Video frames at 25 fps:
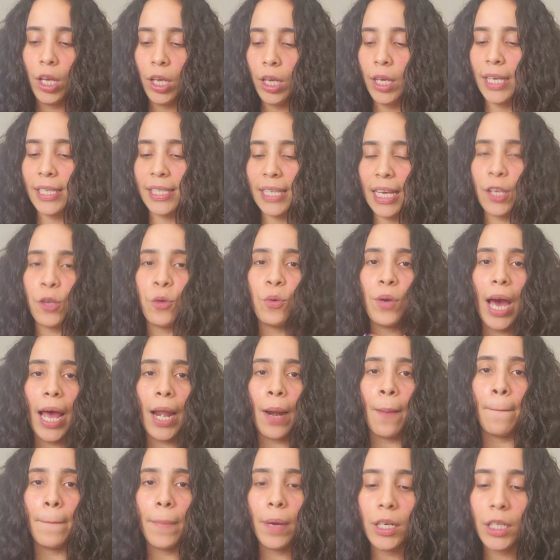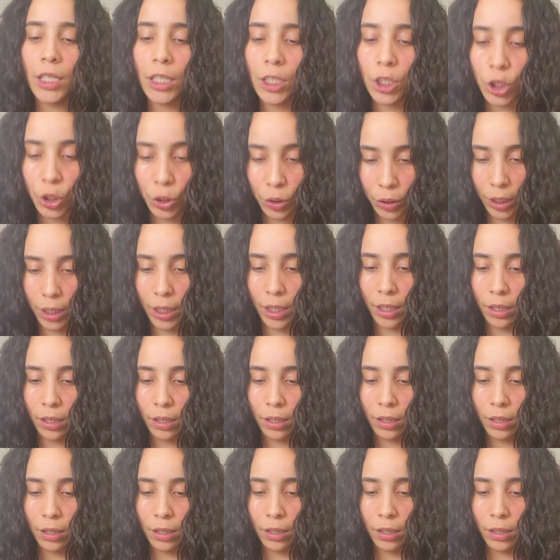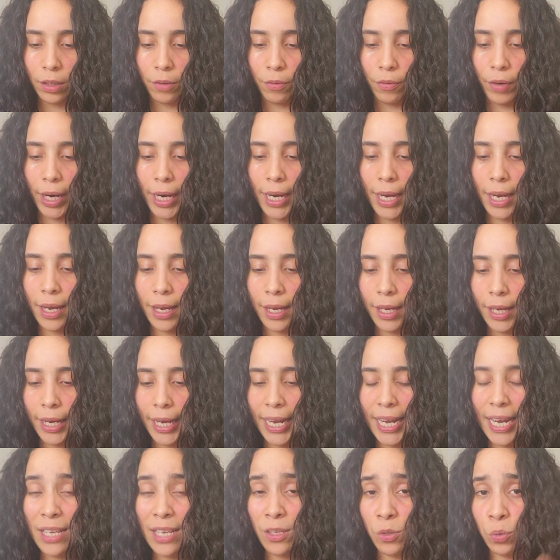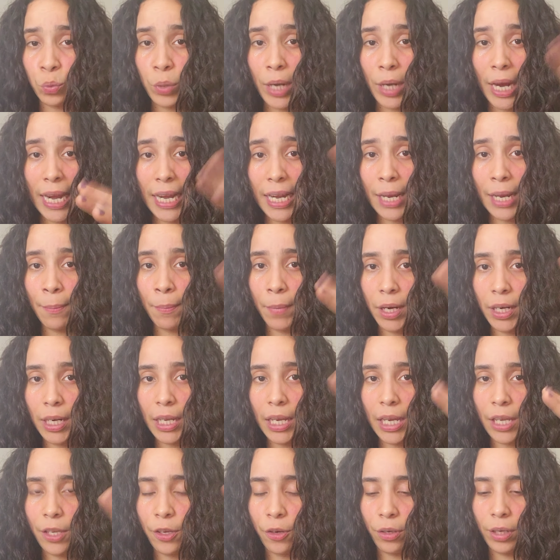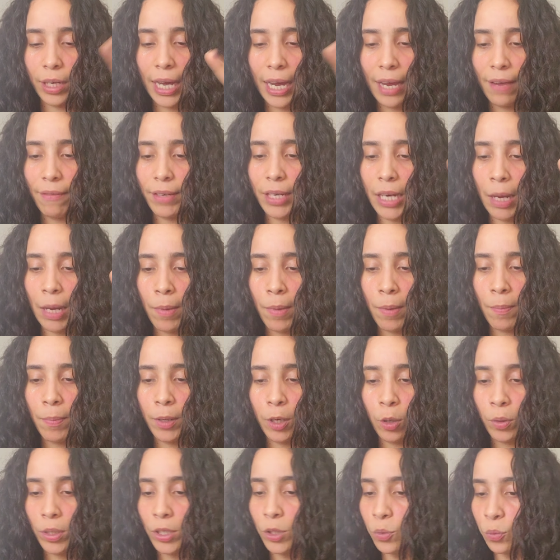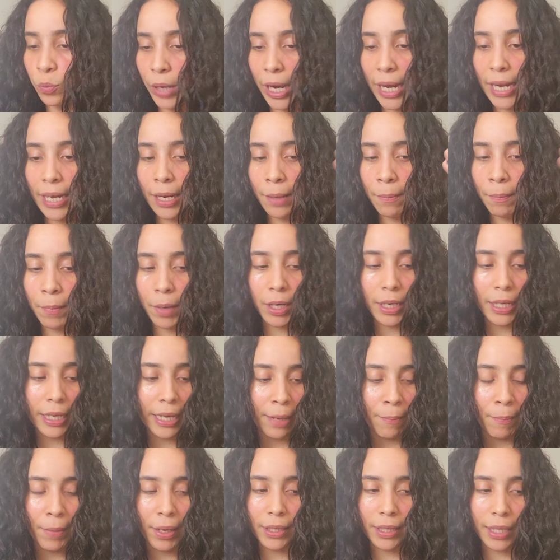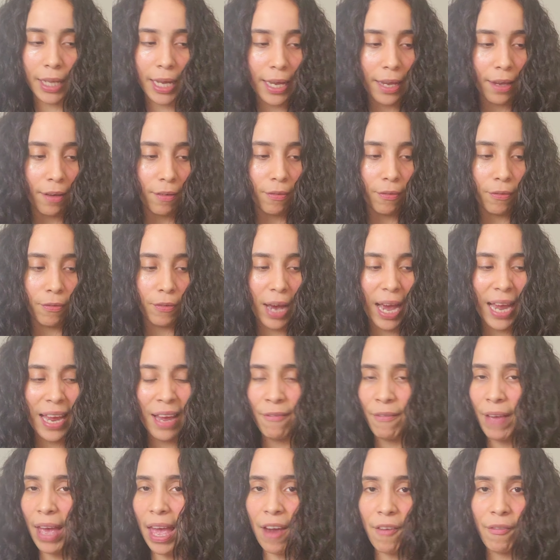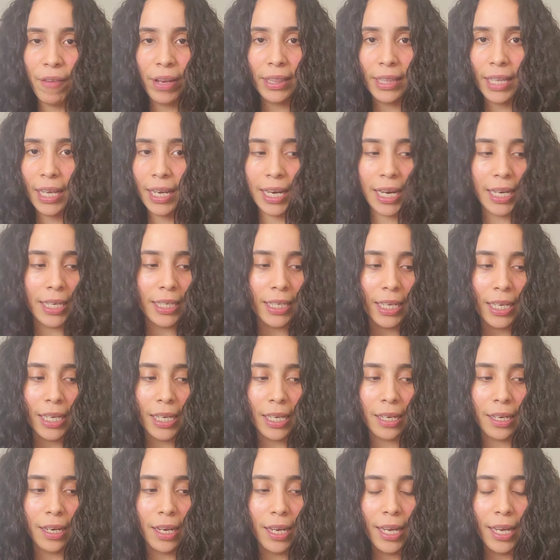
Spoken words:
It's like you got a money tree, right? And it's raining money in your life. Comment below, it's raining money in my life. I have everything I need.